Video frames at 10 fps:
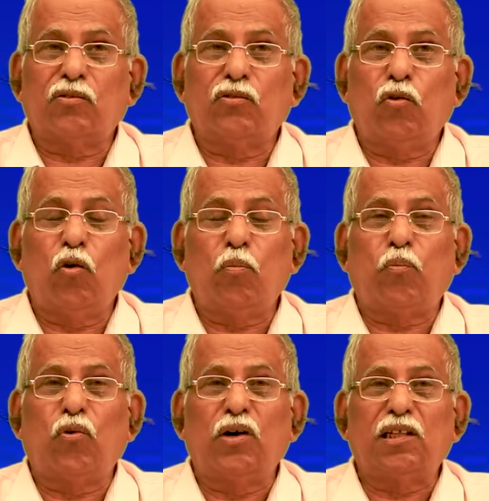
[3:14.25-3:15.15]
no
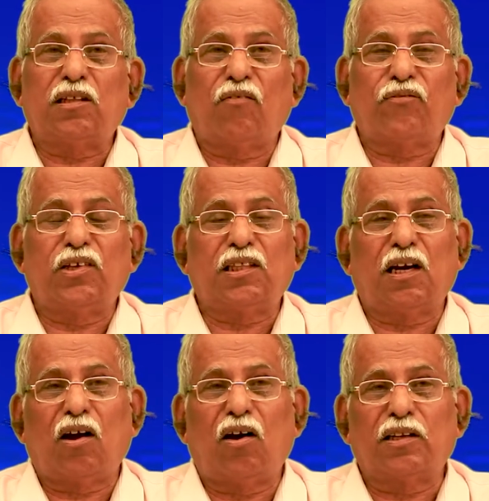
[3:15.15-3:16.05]
police
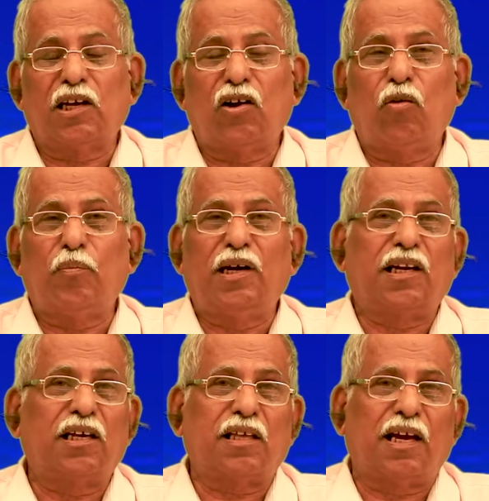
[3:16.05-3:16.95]
officer or the government
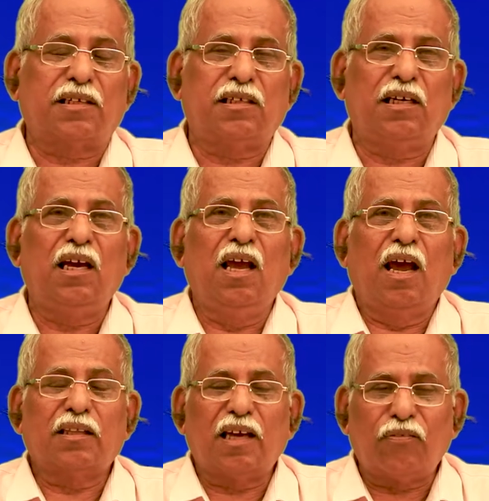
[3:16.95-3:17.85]
takes action.
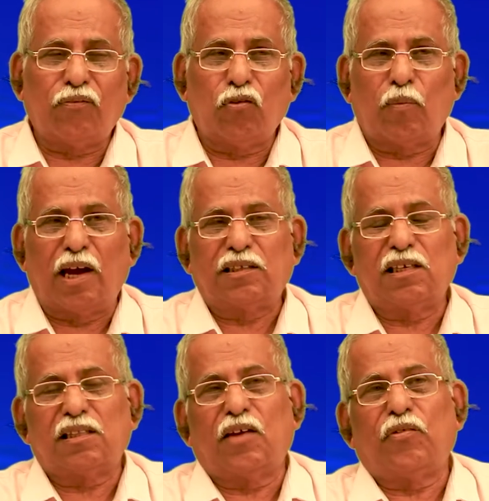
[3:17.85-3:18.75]
Therefore,
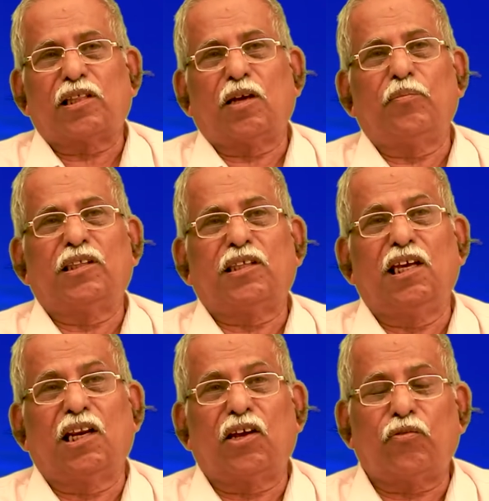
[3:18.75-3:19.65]
Maiti Seva
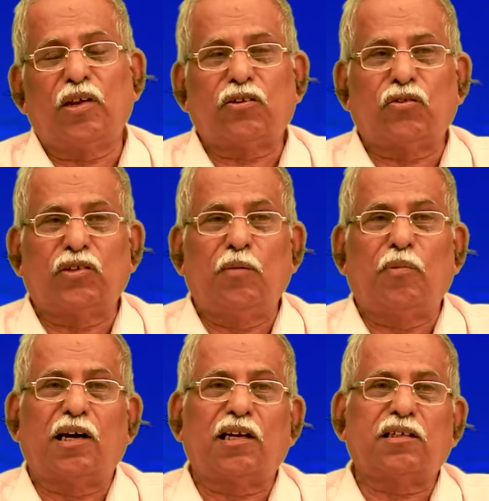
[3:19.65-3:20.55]
Samiti requests to the
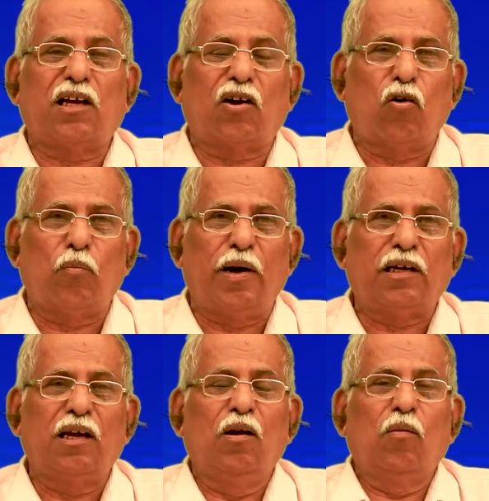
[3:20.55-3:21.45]
Maharashtra
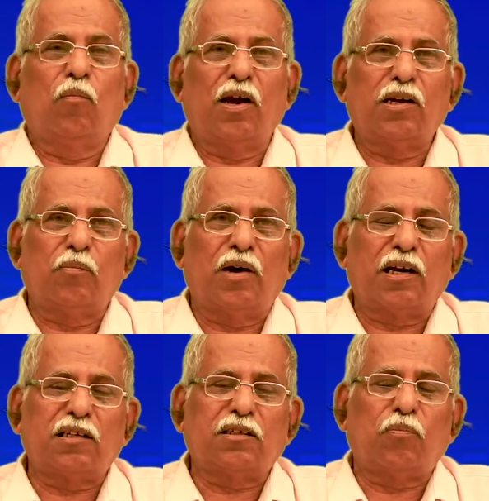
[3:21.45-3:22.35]
government,
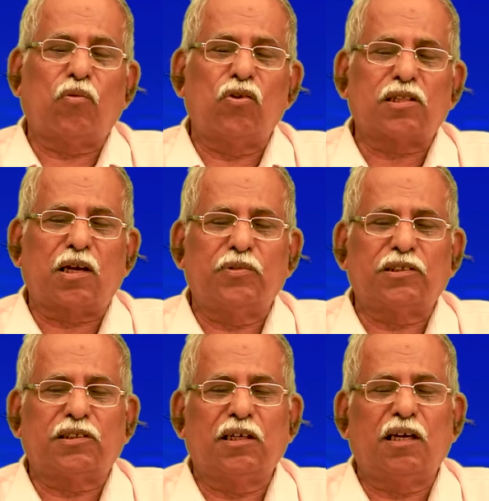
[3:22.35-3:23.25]
Maharashtra Police
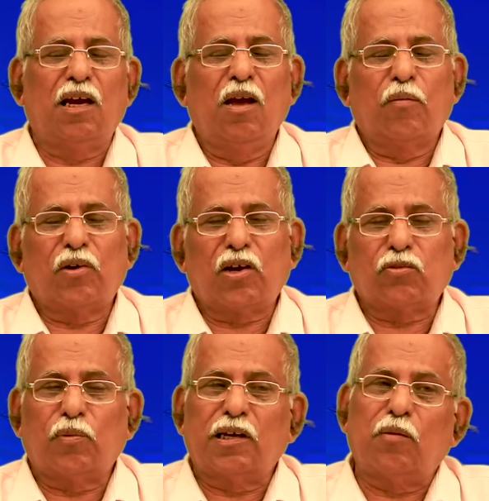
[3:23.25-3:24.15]
Commissioner,
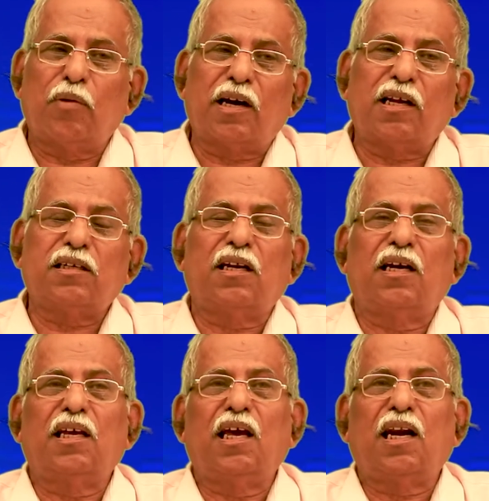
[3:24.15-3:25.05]
because in
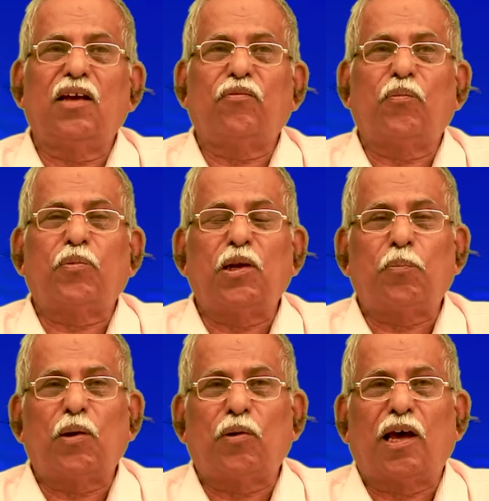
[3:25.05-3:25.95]
Maharashtra nearly 50
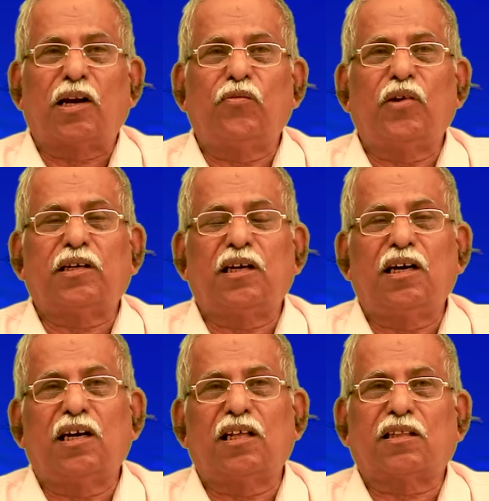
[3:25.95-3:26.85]
people are
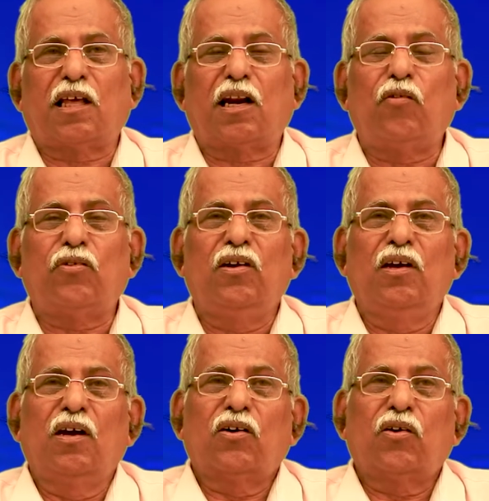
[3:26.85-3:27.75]
invested, it is around
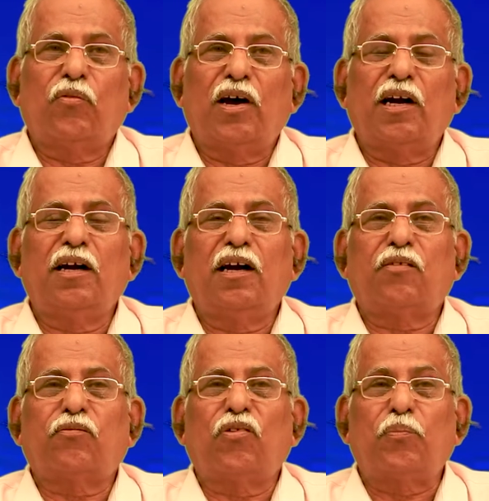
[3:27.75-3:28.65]

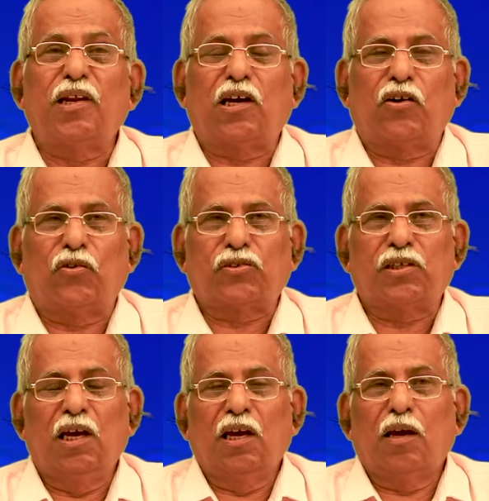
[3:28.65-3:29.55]
150
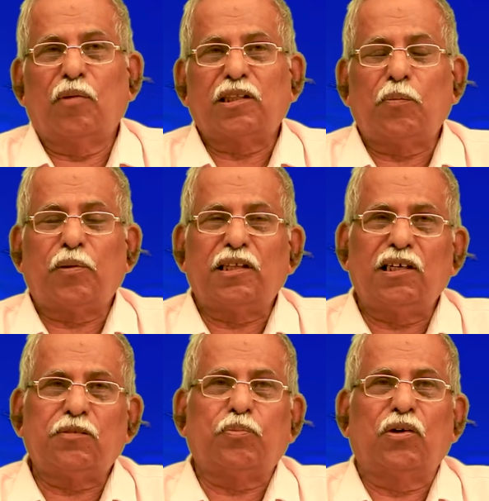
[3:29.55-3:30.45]
crores. Madhya
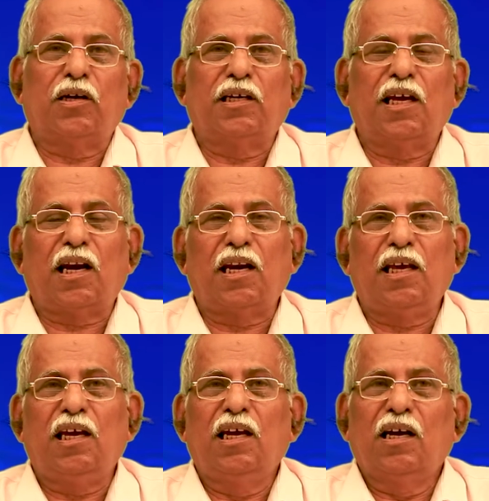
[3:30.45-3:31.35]
Pradesh
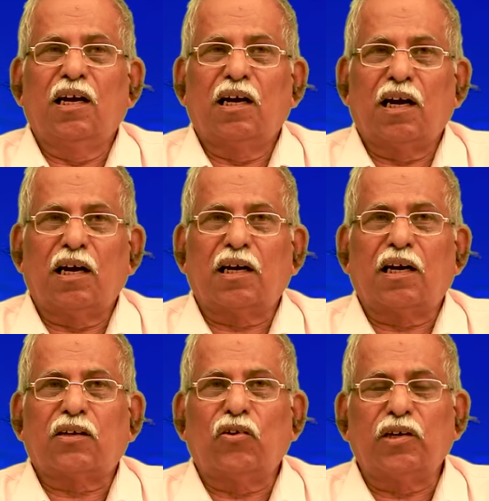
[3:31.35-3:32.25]
nearly
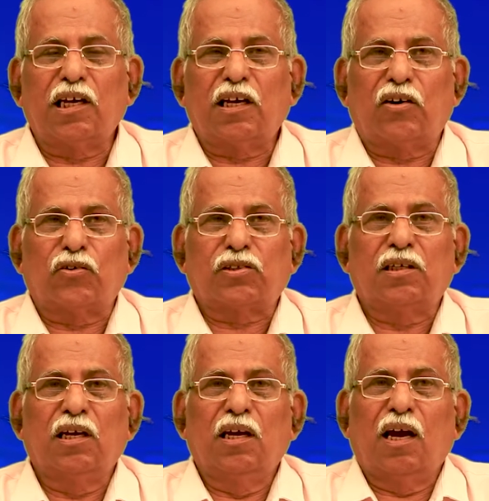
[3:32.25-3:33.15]
20
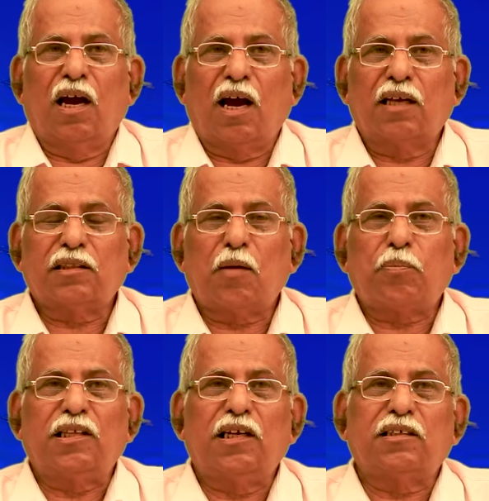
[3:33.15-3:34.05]
crores. Andhra
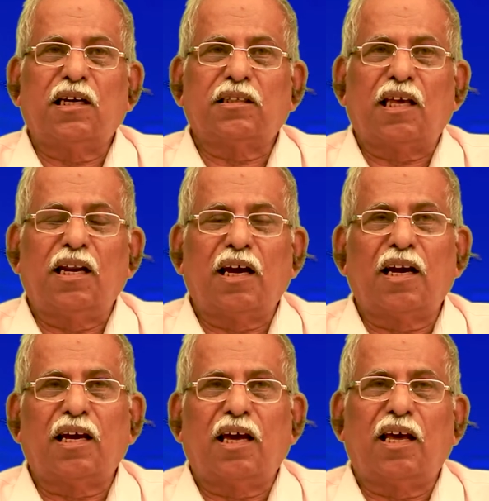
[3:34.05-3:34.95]
Pradesh and
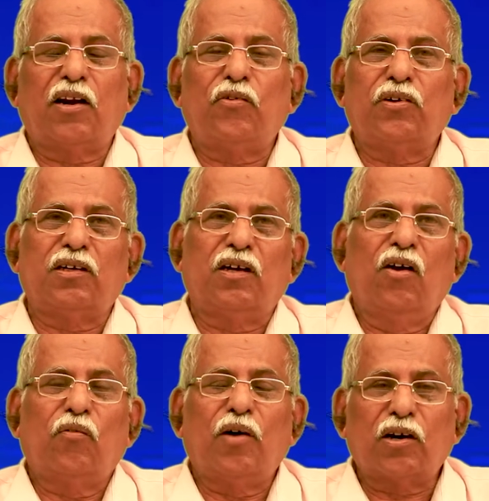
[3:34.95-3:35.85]
Telangana around
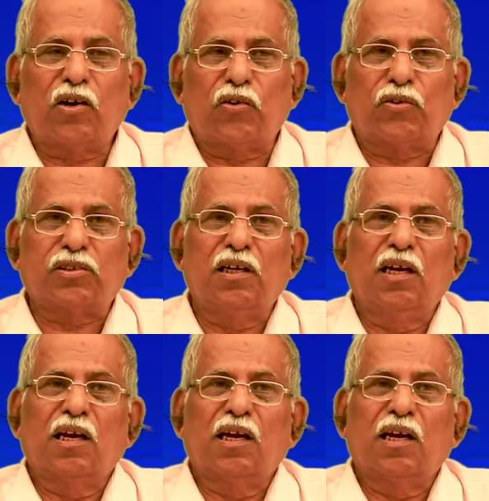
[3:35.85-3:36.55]
1 crores.